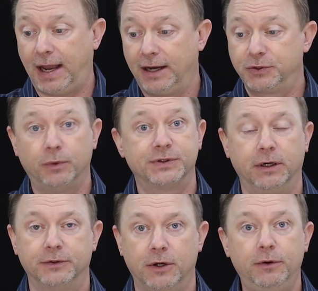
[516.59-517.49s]
actual
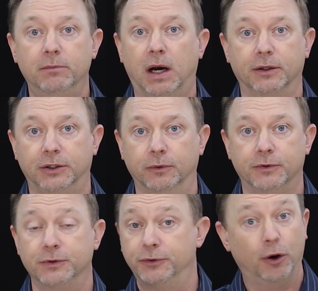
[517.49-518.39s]
serotonin
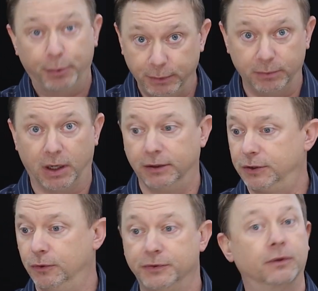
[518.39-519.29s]
molecules or dopamine
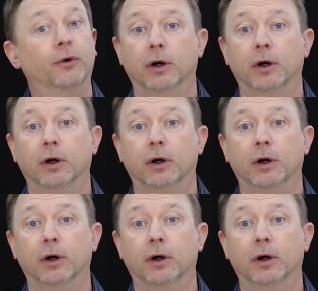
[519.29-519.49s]
molecules or